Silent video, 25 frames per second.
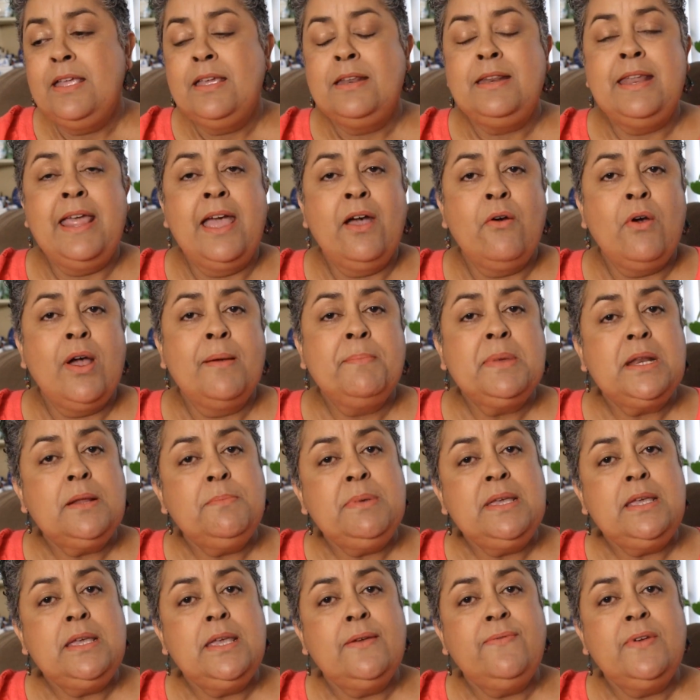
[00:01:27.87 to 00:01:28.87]
now I'm going to
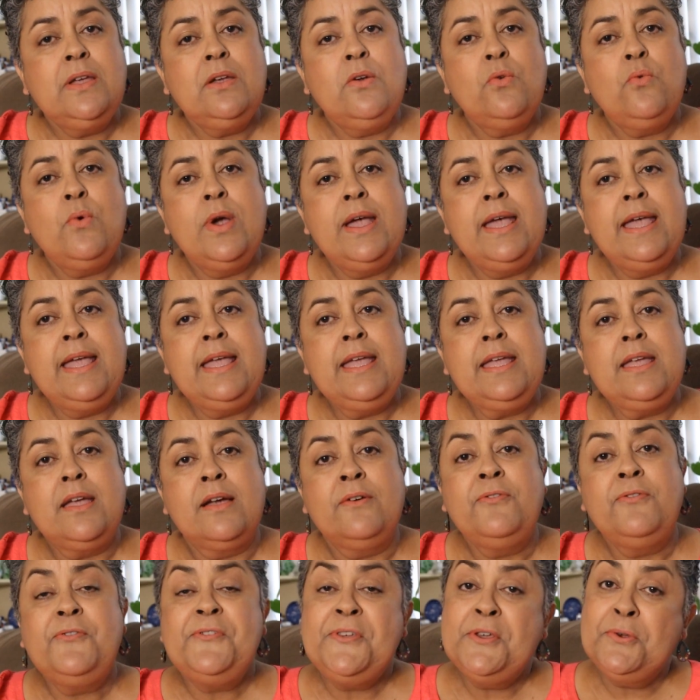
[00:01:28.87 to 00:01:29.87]
be giving away
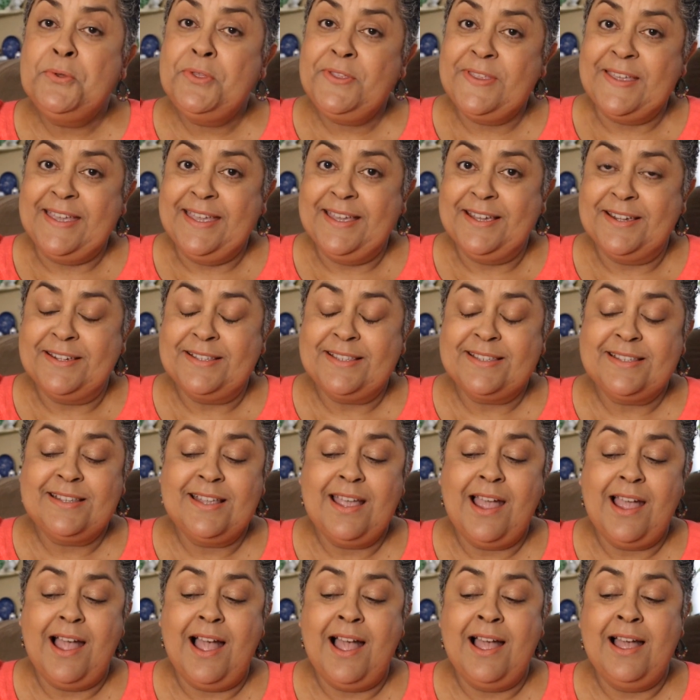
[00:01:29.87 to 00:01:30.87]
a few things
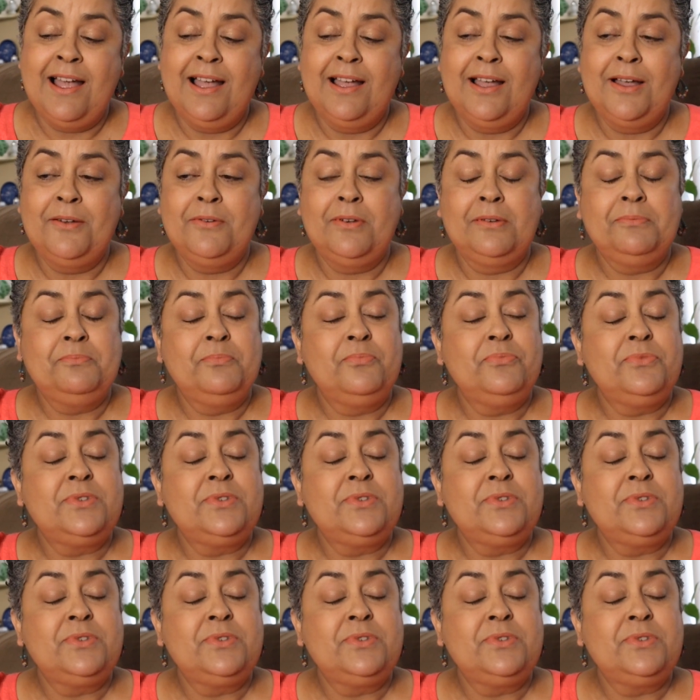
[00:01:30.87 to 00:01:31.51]
uh,